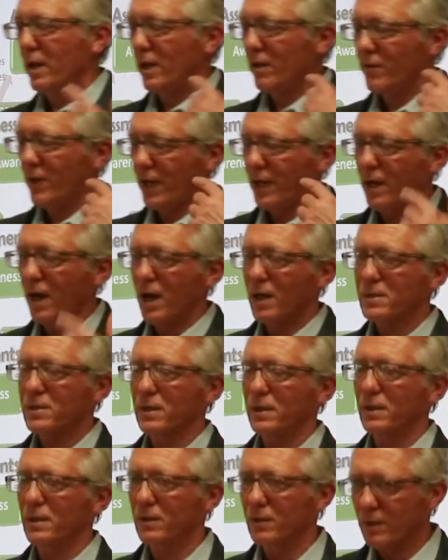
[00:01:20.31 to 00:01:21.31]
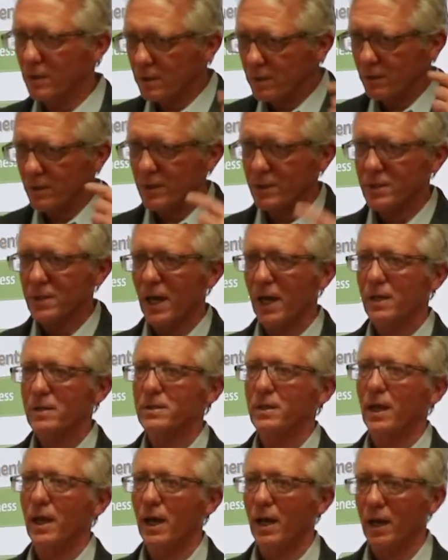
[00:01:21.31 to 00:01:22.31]
If I constantly look to
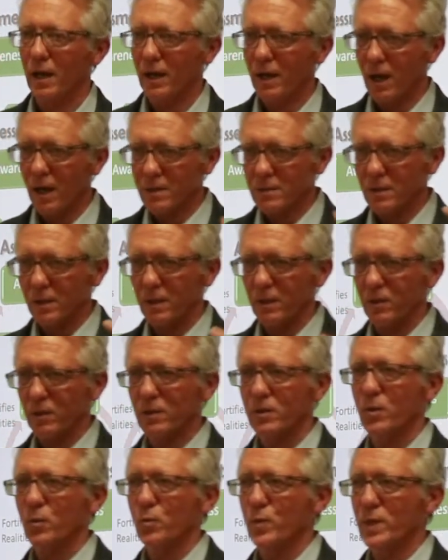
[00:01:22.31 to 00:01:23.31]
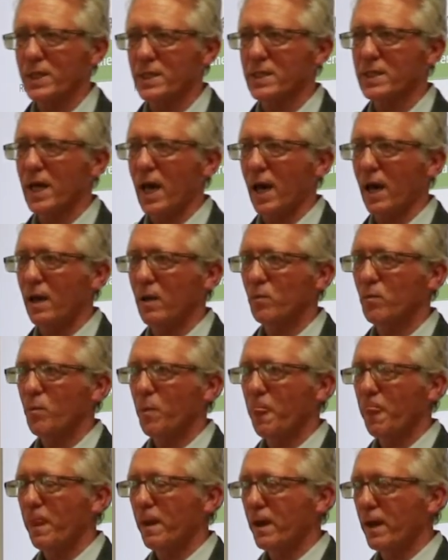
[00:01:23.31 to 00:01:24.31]
assess and I constantly look to reset,
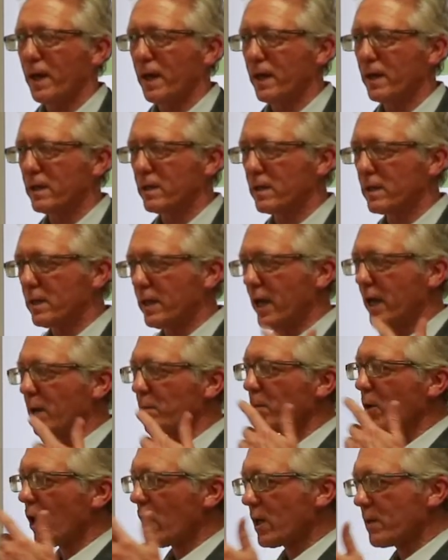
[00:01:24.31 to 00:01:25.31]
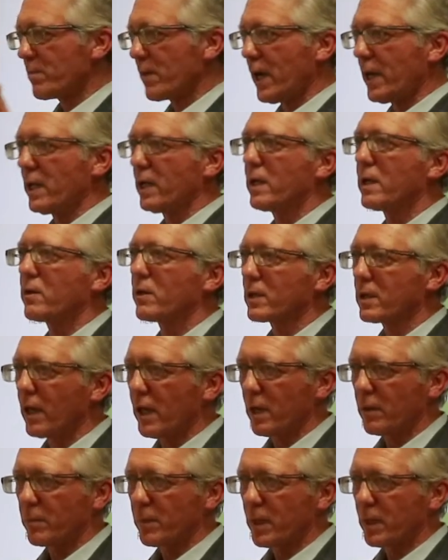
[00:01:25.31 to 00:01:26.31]
and yeah, Mark might
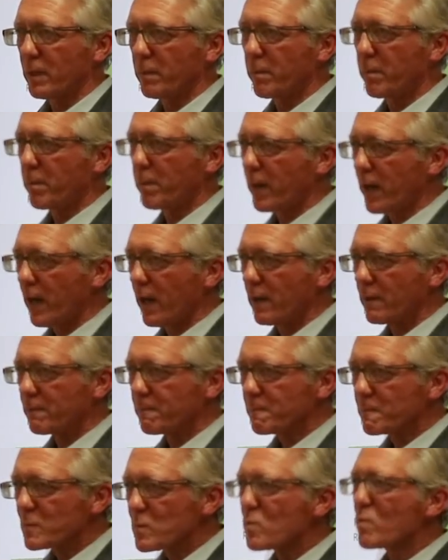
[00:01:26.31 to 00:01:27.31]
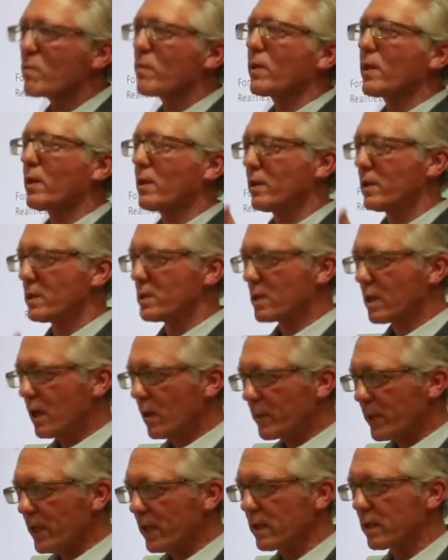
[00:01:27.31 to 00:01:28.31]
irritate me, but he's
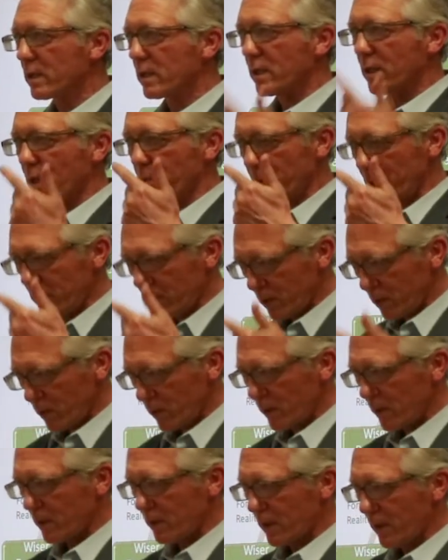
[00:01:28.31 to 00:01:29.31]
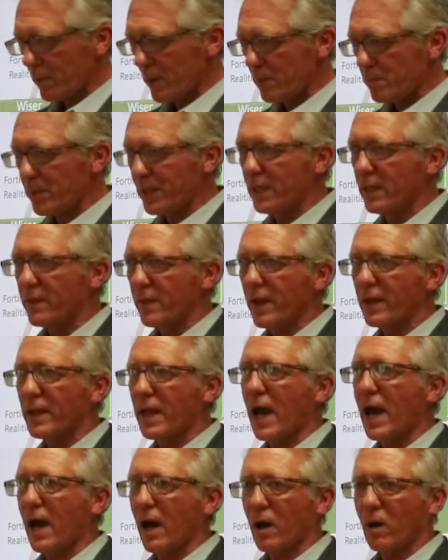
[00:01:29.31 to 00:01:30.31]
coming in. Let me do. A, let me be in the
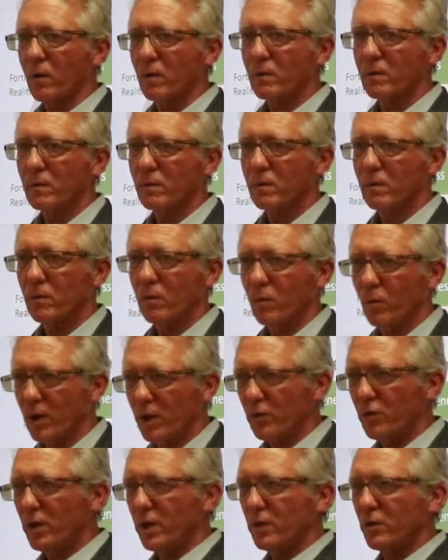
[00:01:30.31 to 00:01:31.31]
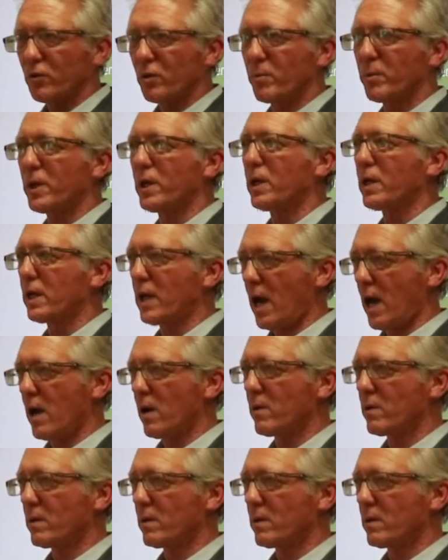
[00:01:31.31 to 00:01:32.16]
now. What is he contributing now?